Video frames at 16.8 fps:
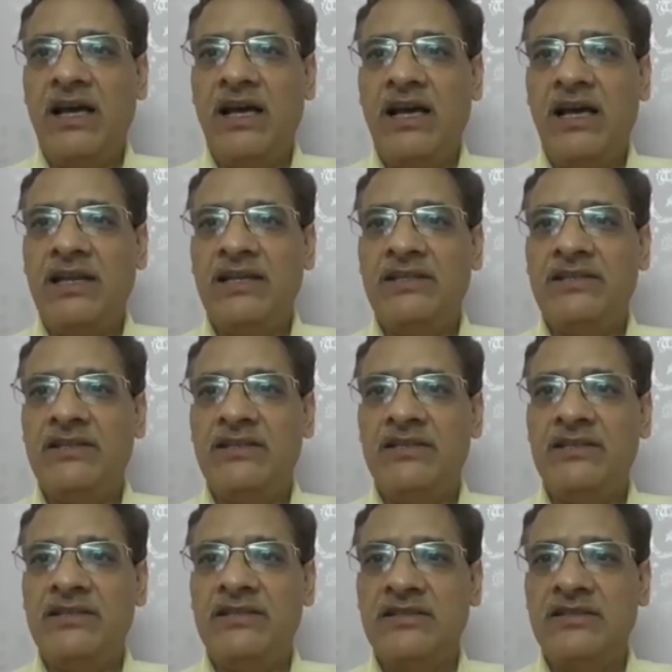and
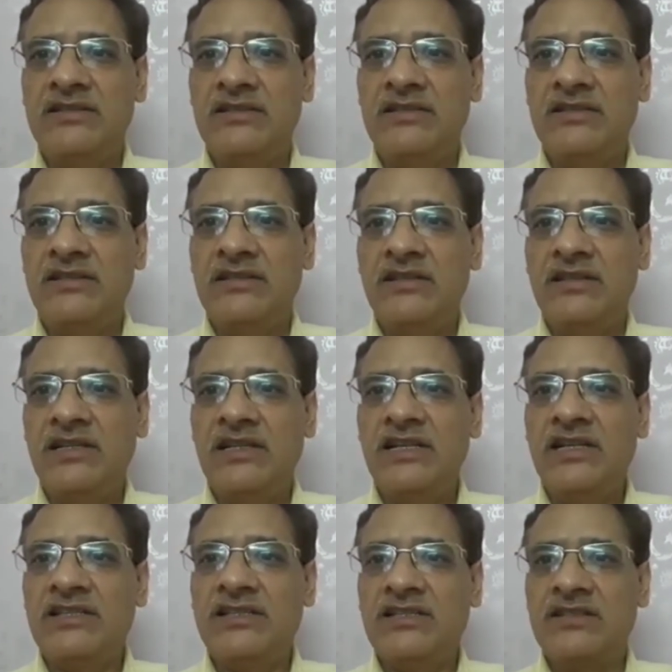
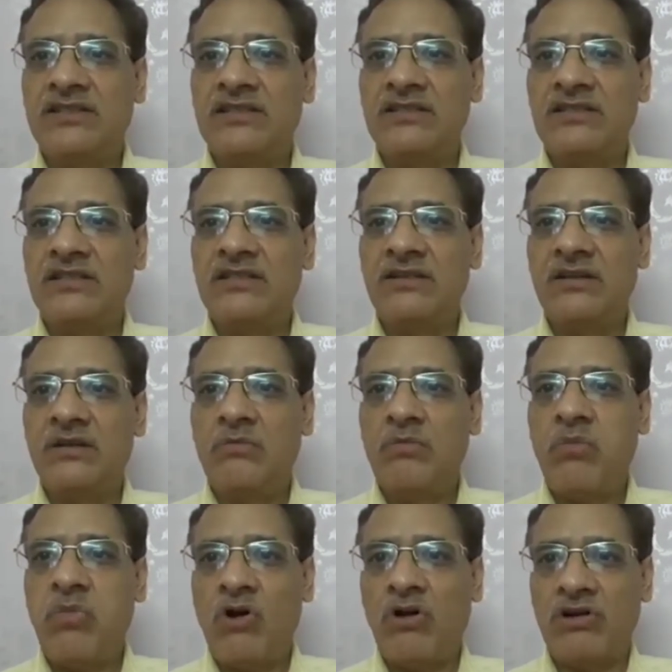its
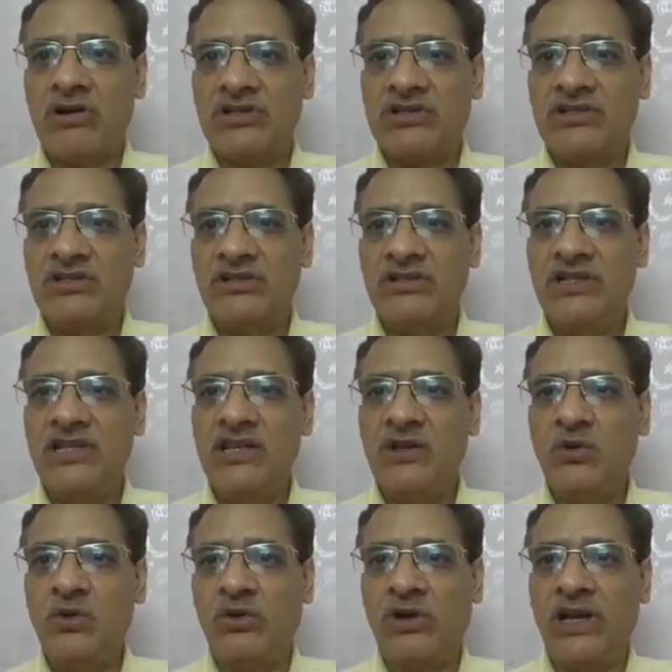pods they
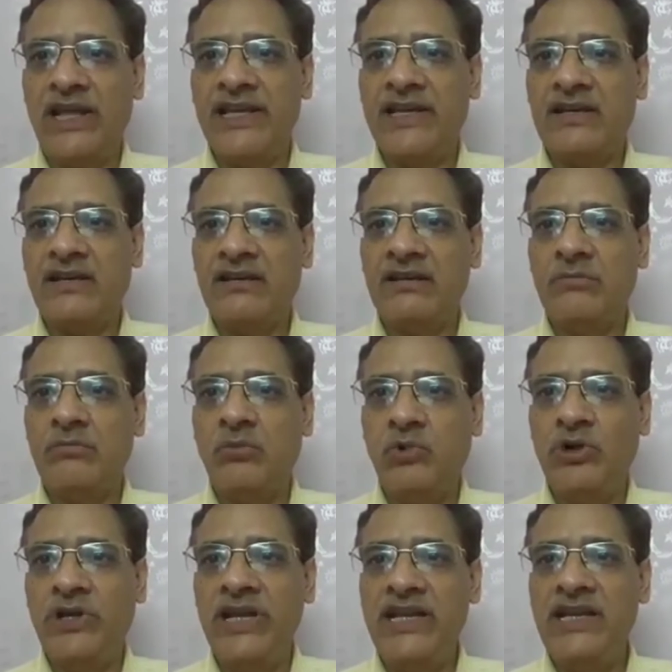look like
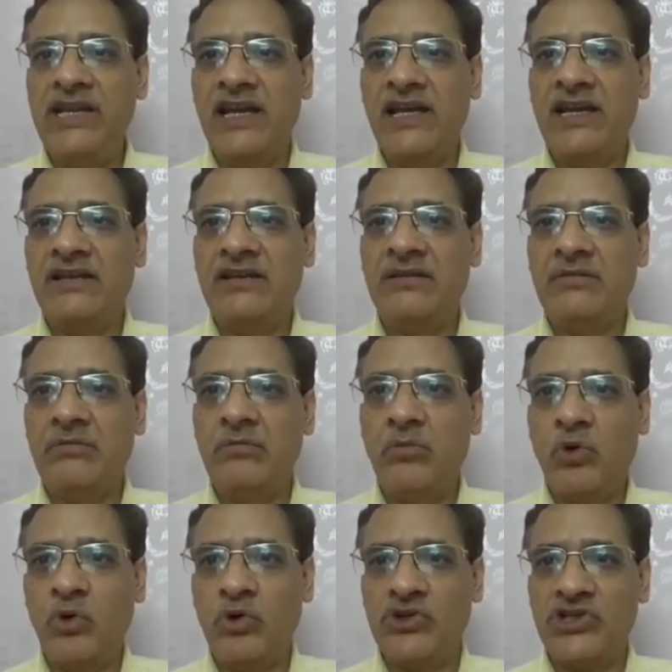body and
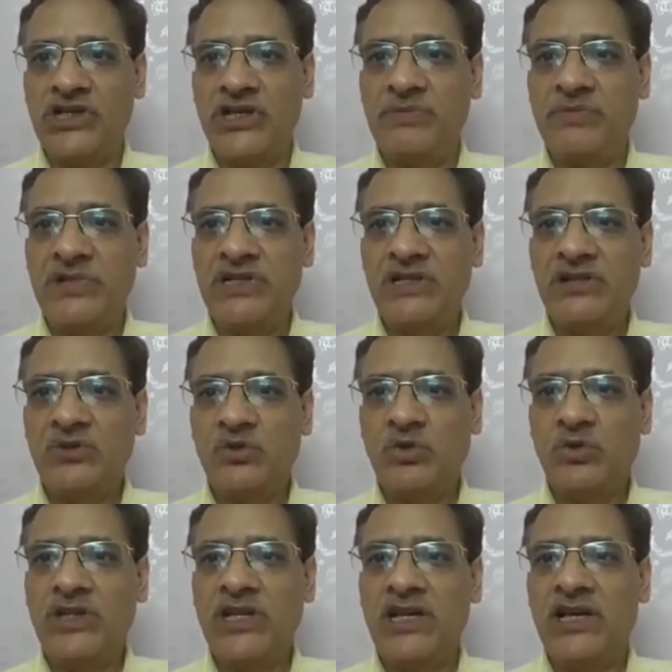board shape
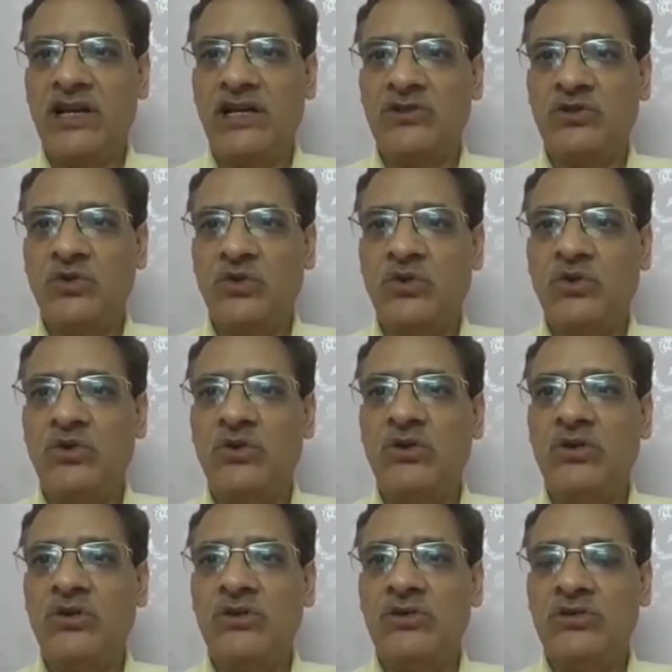so they are also
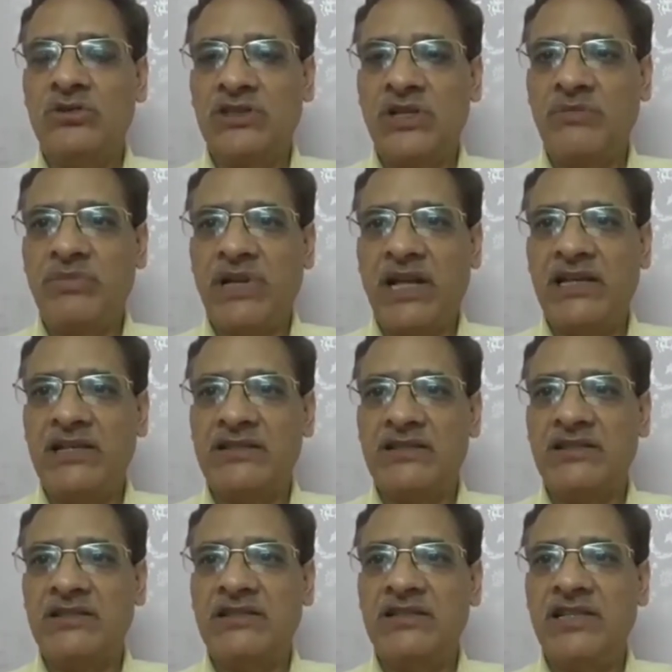sometimes
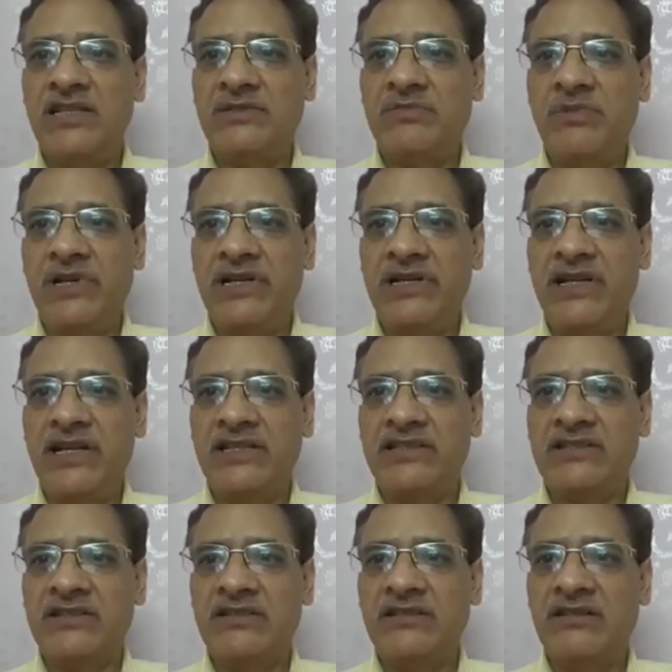displayed
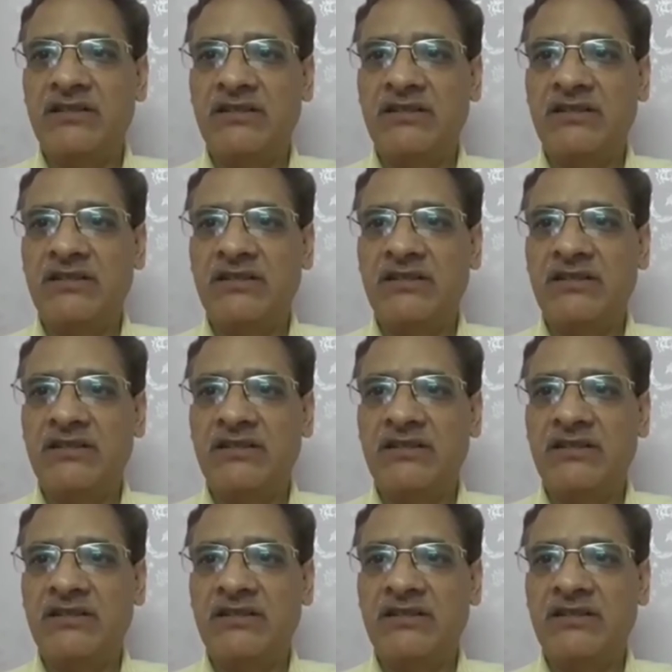as